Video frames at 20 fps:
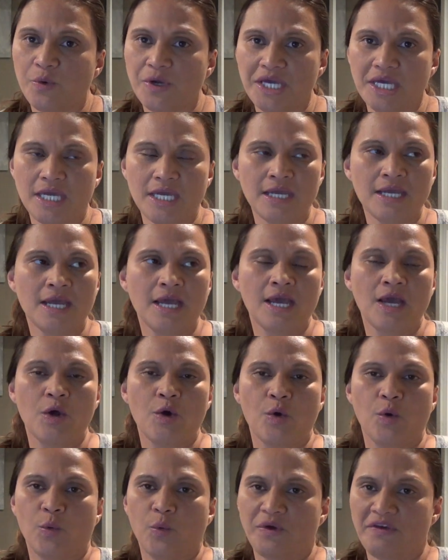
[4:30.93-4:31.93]
We
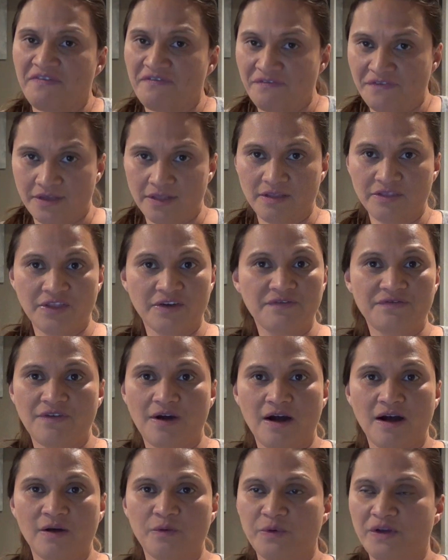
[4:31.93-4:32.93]
feel the
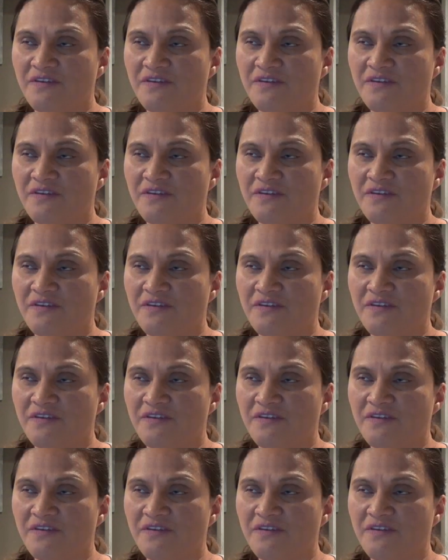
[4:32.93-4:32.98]
fall.